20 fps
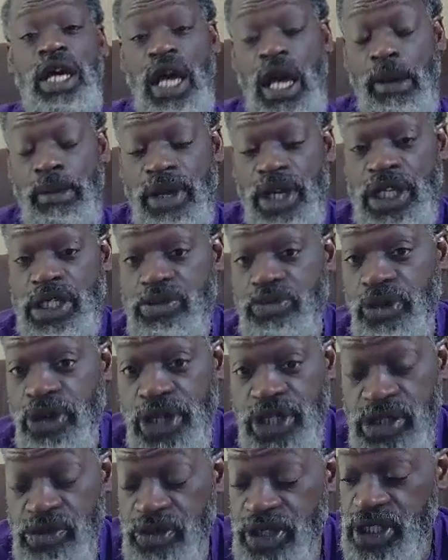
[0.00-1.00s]
this
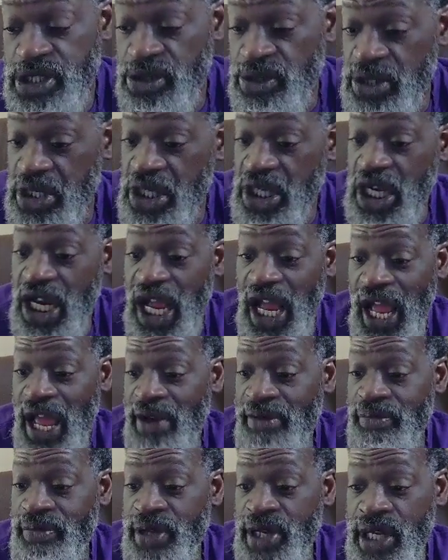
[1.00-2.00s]
book has been so good, I
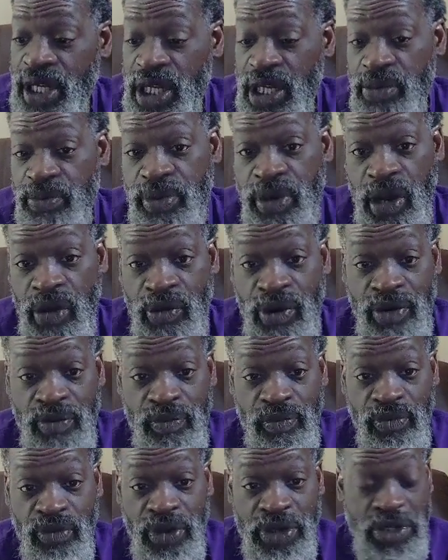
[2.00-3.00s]
haven't been keeping up
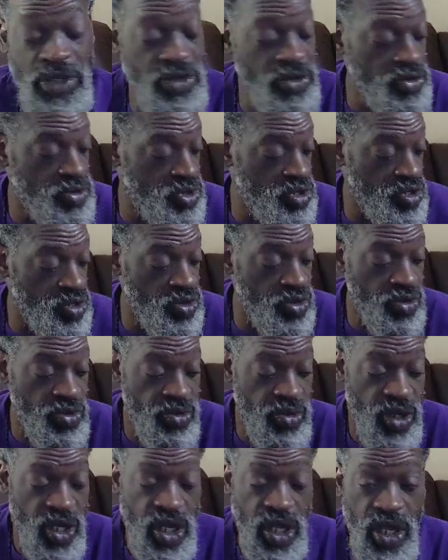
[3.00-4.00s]
with YouTube.
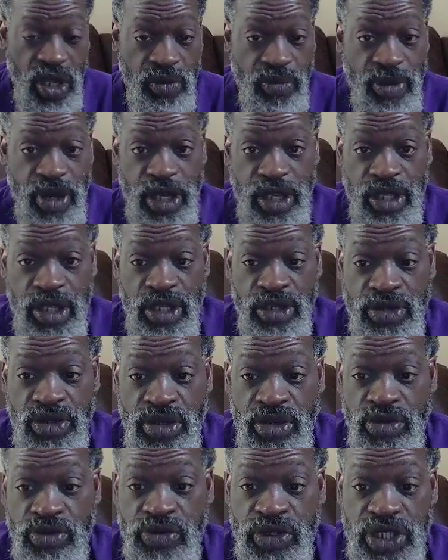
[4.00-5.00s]
With
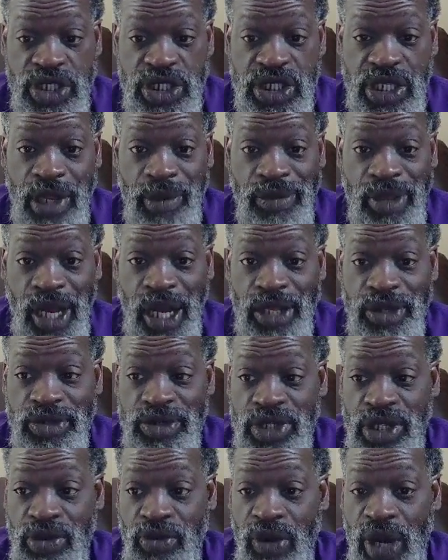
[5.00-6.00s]
the stuff that I
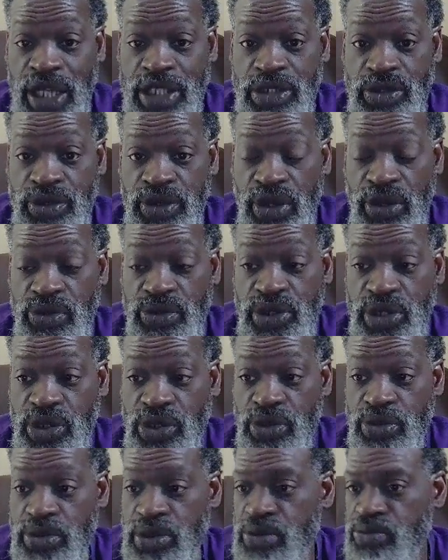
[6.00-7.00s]
usually watch on
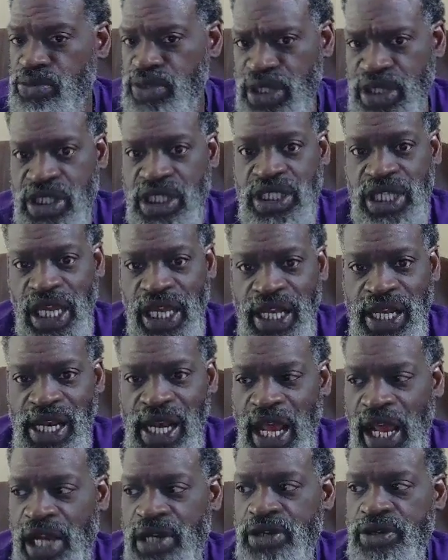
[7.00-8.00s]
YouTube, because I get a
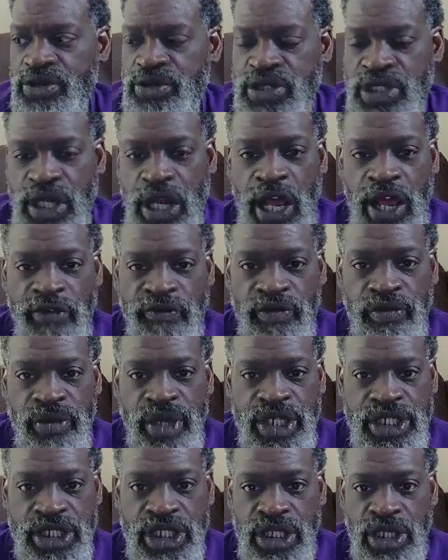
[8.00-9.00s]
lot of news and a lot of
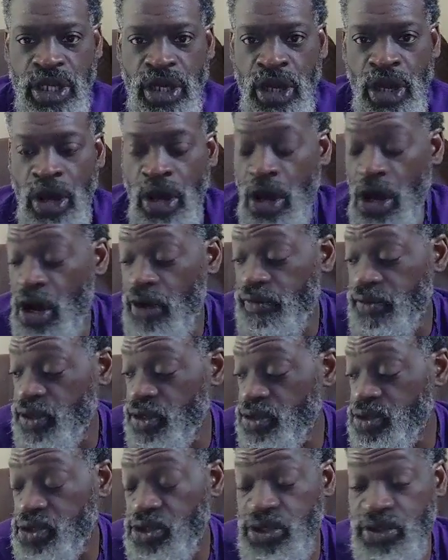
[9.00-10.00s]
information off of
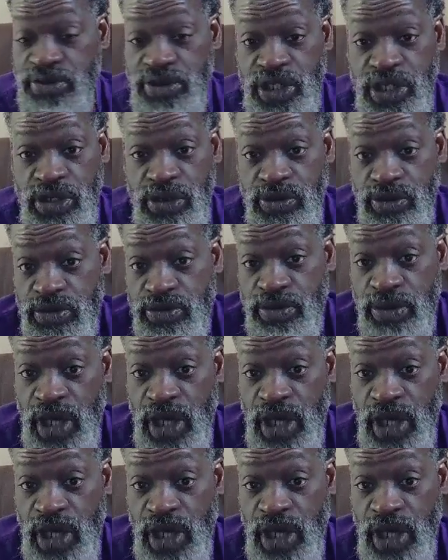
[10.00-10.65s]
YouTube too.